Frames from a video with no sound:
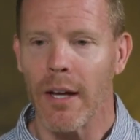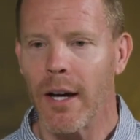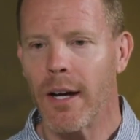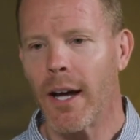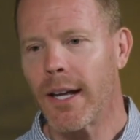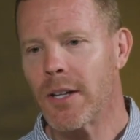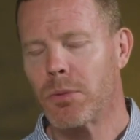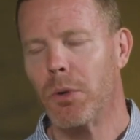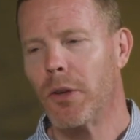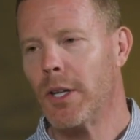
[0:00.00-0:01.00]
I
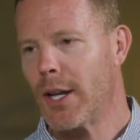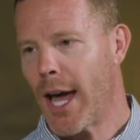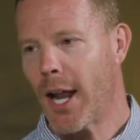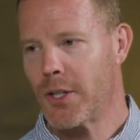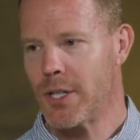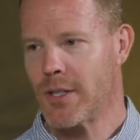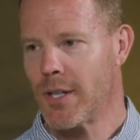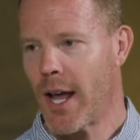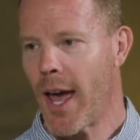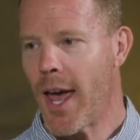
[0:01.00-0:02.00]
guess one of the analogies
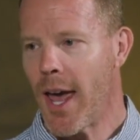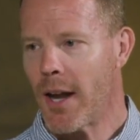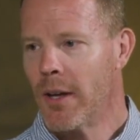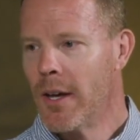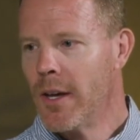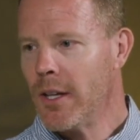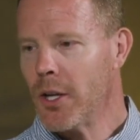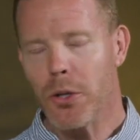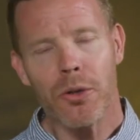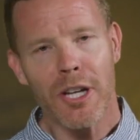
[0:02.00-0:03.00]
that I had,
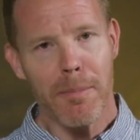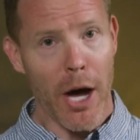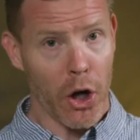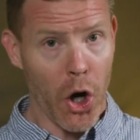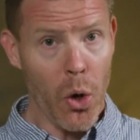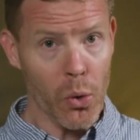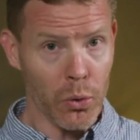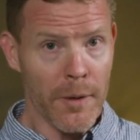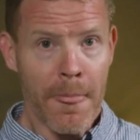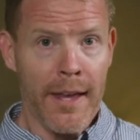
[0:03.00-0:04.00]
you know, you think about
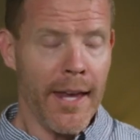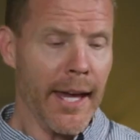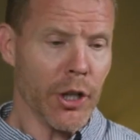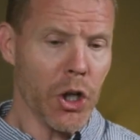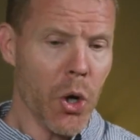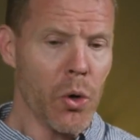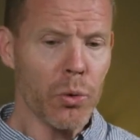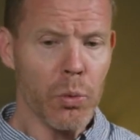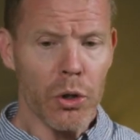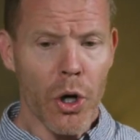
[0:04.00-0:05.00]
gold, and
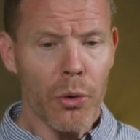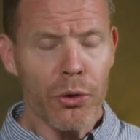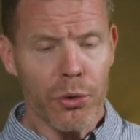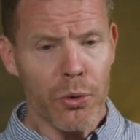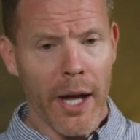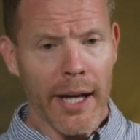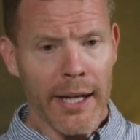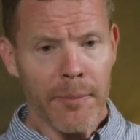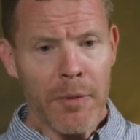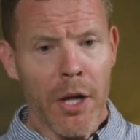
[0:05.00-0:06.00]
gold will go through
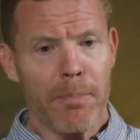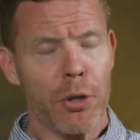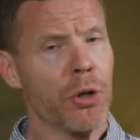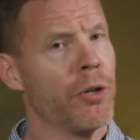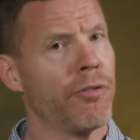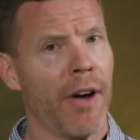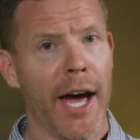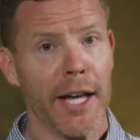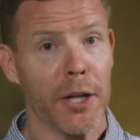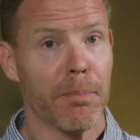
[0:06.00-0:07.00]
a
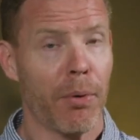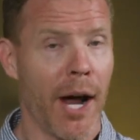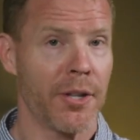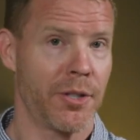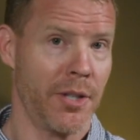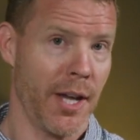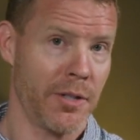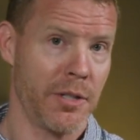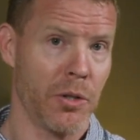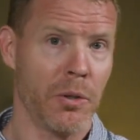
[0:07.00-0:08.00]
purifying
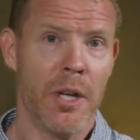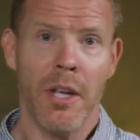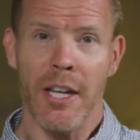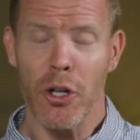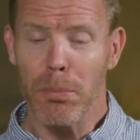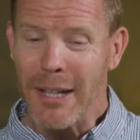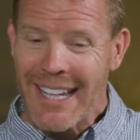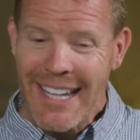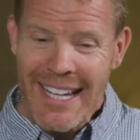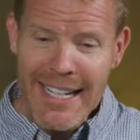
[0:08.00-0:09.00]
process. It'll be
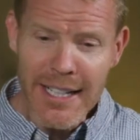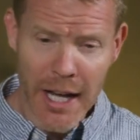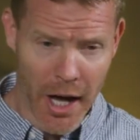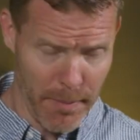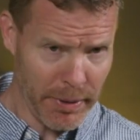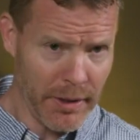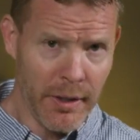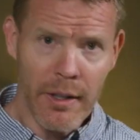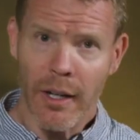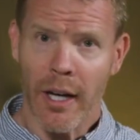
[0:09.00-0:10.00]
heated up.
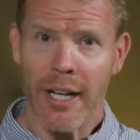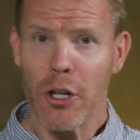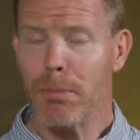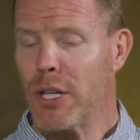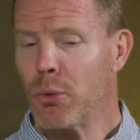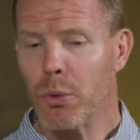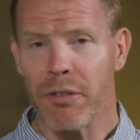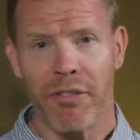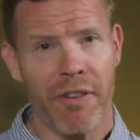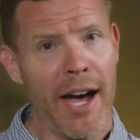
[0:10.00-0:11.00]
It'll be
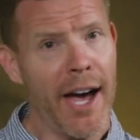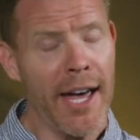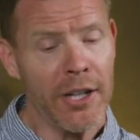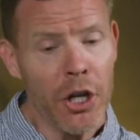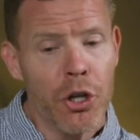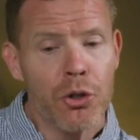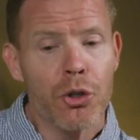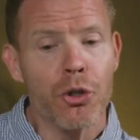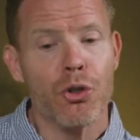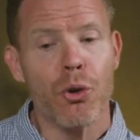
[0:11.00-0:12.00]
refined
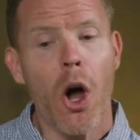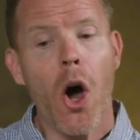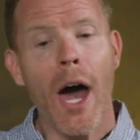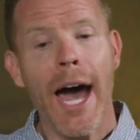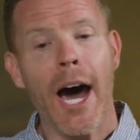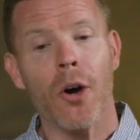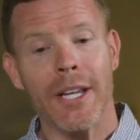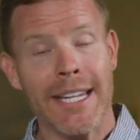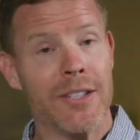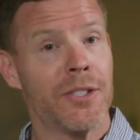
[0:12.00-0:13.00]
to draw out
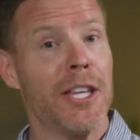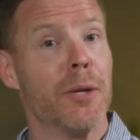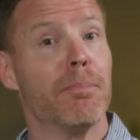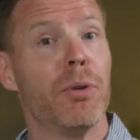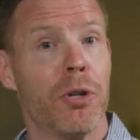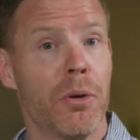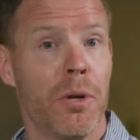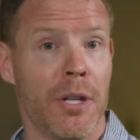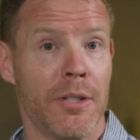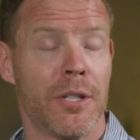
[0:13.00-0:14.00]
its
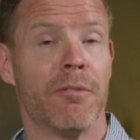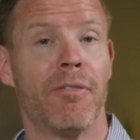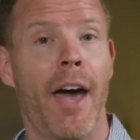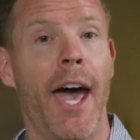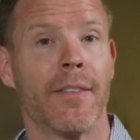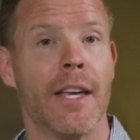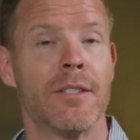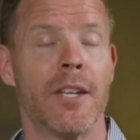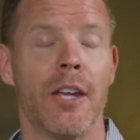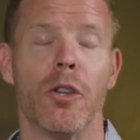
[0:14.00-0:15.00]
impurities. In fact, they
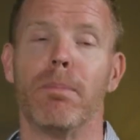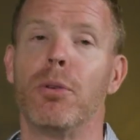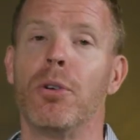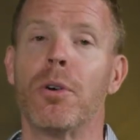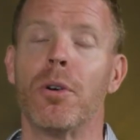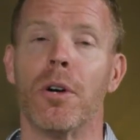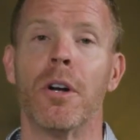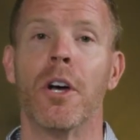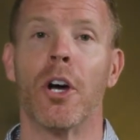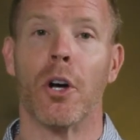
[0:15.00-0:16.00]
say the
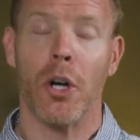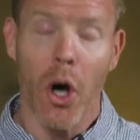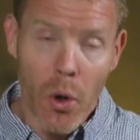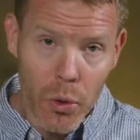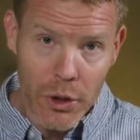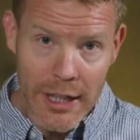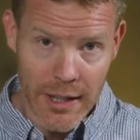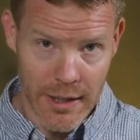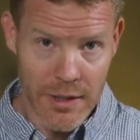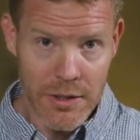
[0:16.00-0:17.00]
purer gold
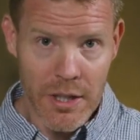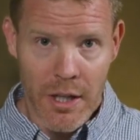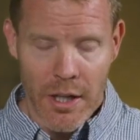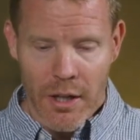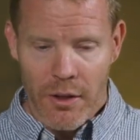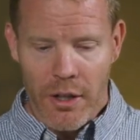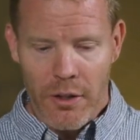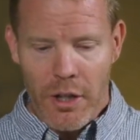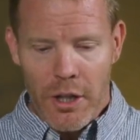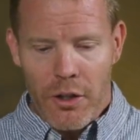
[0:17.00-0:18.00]
is,
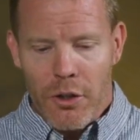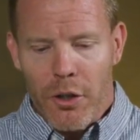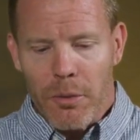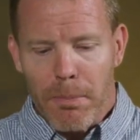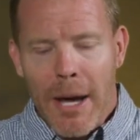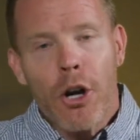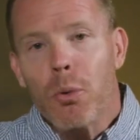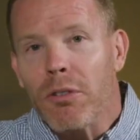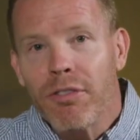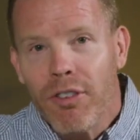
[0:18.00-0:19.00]
then the better
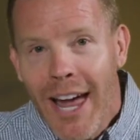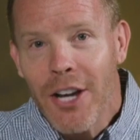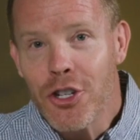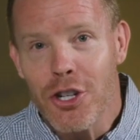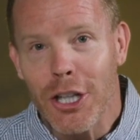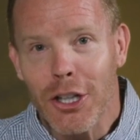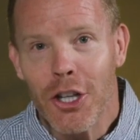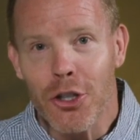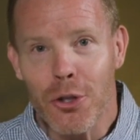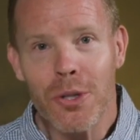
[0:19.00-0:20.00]

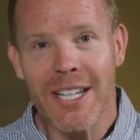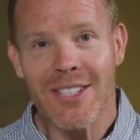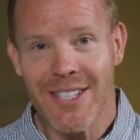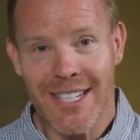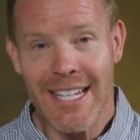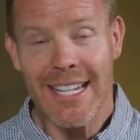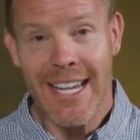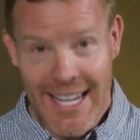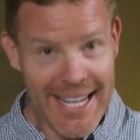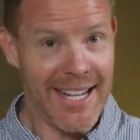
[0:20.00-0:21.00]
reflection you can
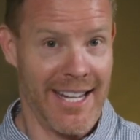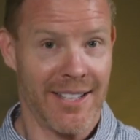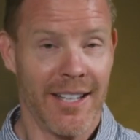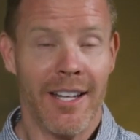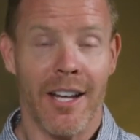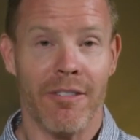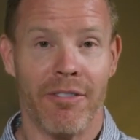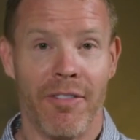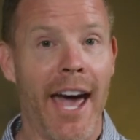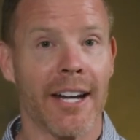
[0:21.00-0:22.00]
see in it. In
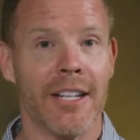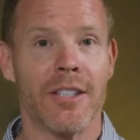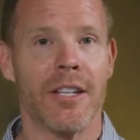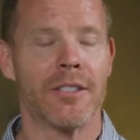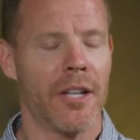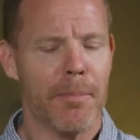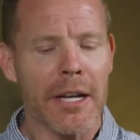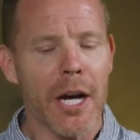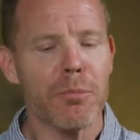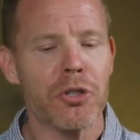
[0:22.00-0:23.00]
fact, it
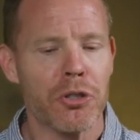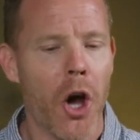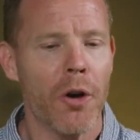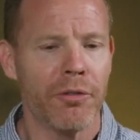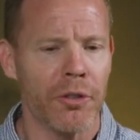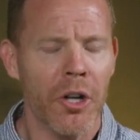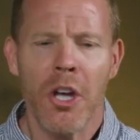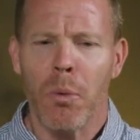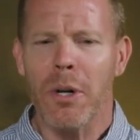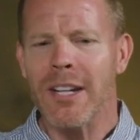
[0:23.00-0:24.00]
becomes softer.
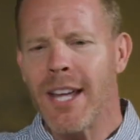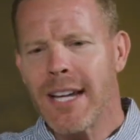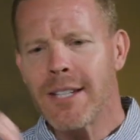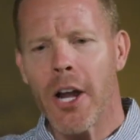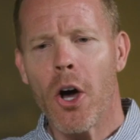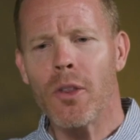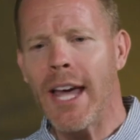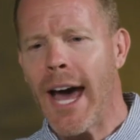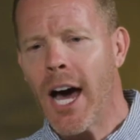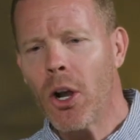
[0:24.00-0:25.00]
When it takes out all
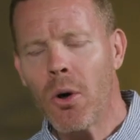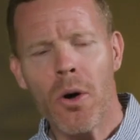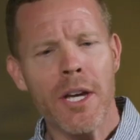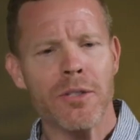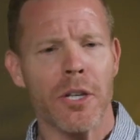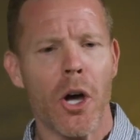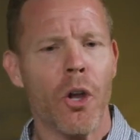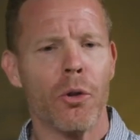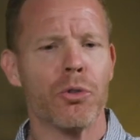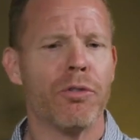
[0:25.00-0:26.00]
the alloys and
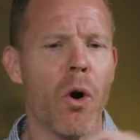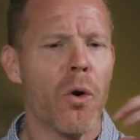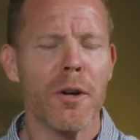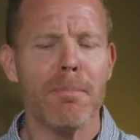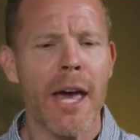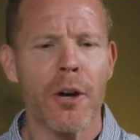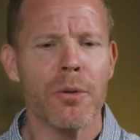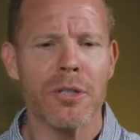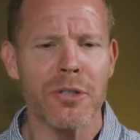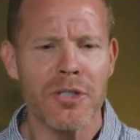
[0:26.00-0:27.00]
all those foreign
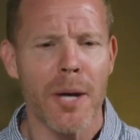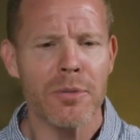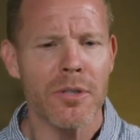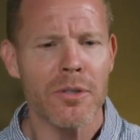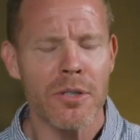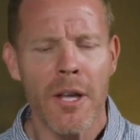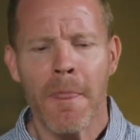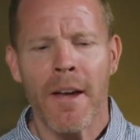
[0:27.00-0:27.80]
metals and substances,